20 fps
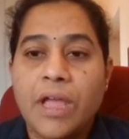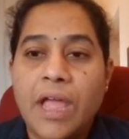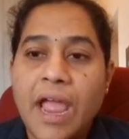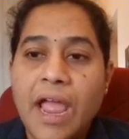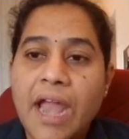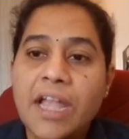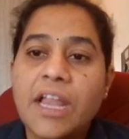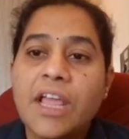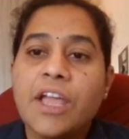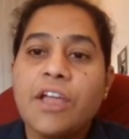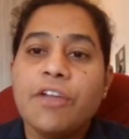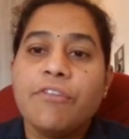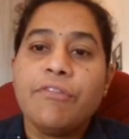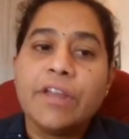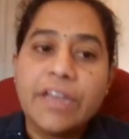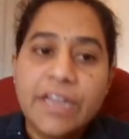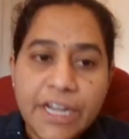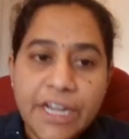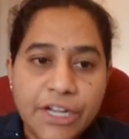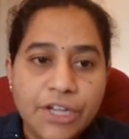and
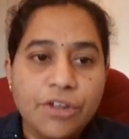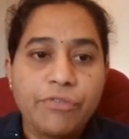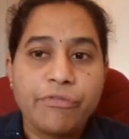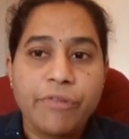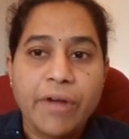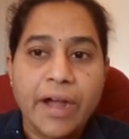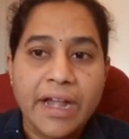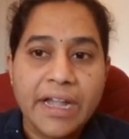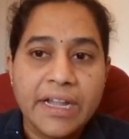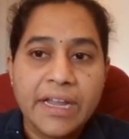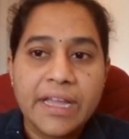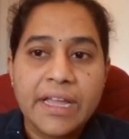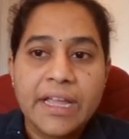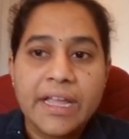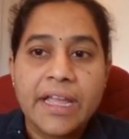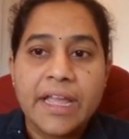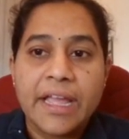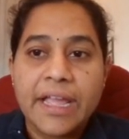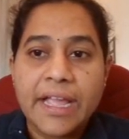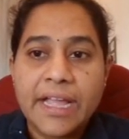we need to find
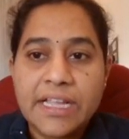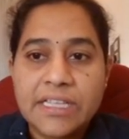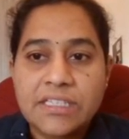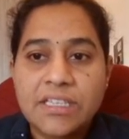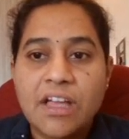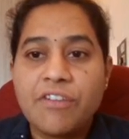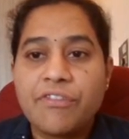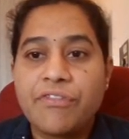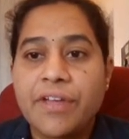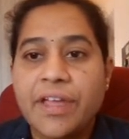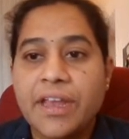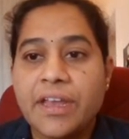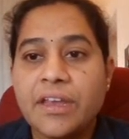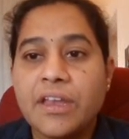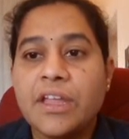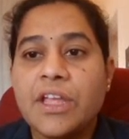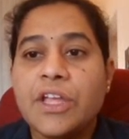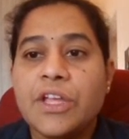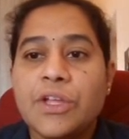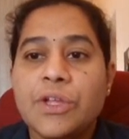x of
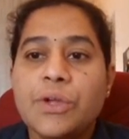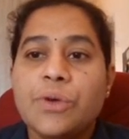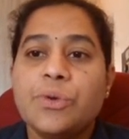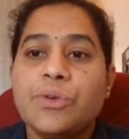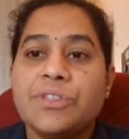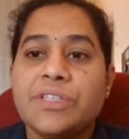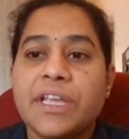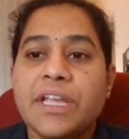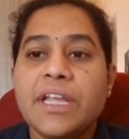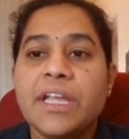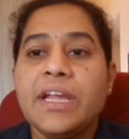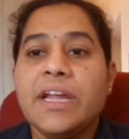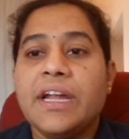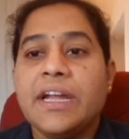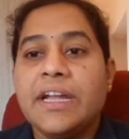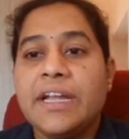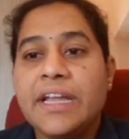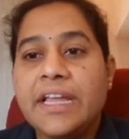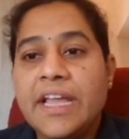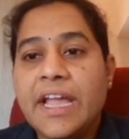n using
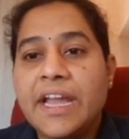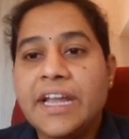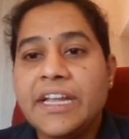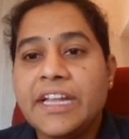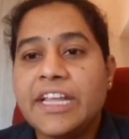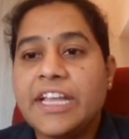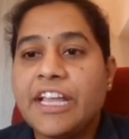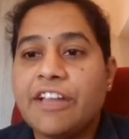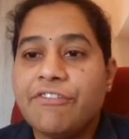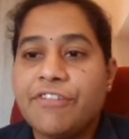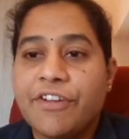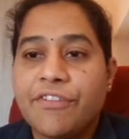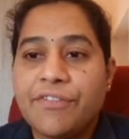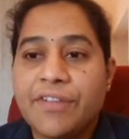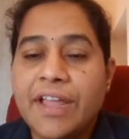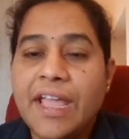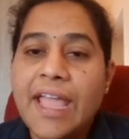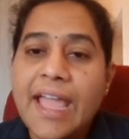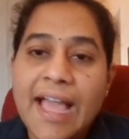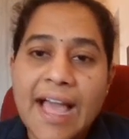
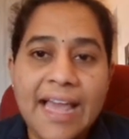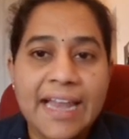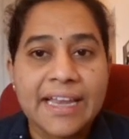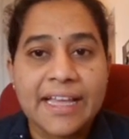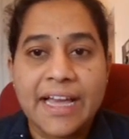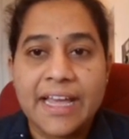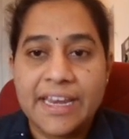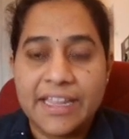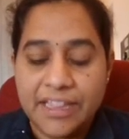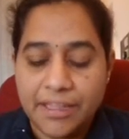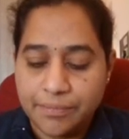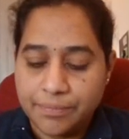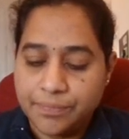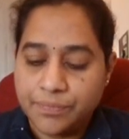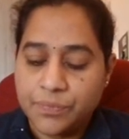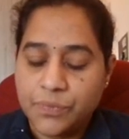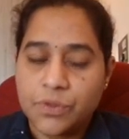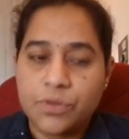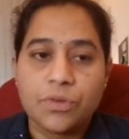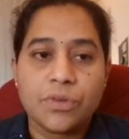DITFFT algorithm.
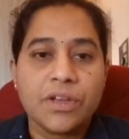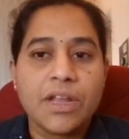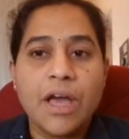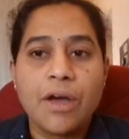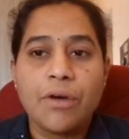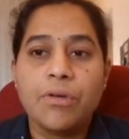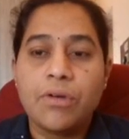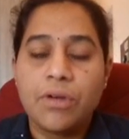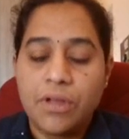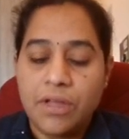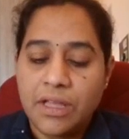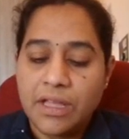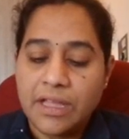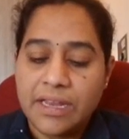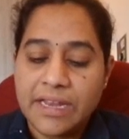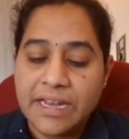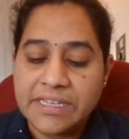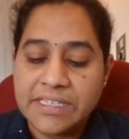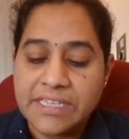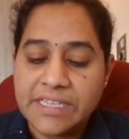So now
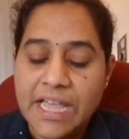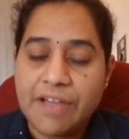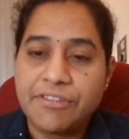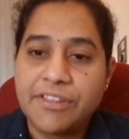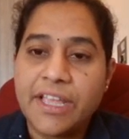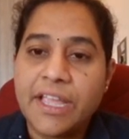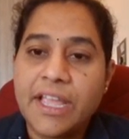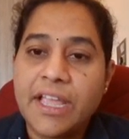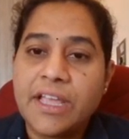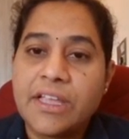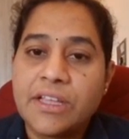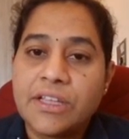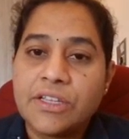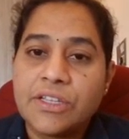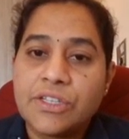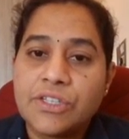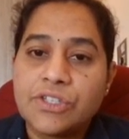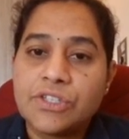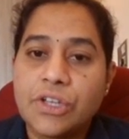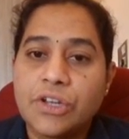let's have the
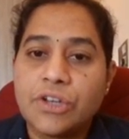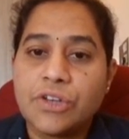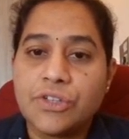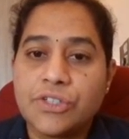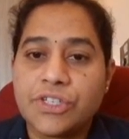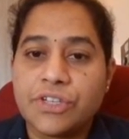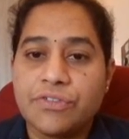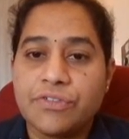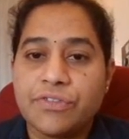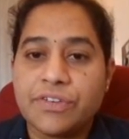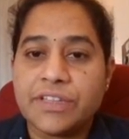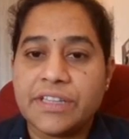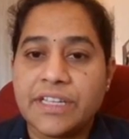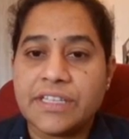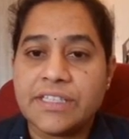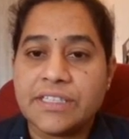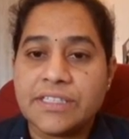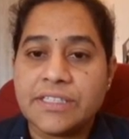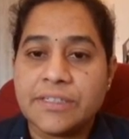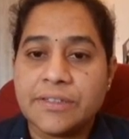solution for
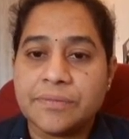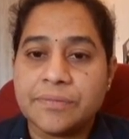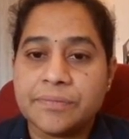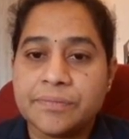this.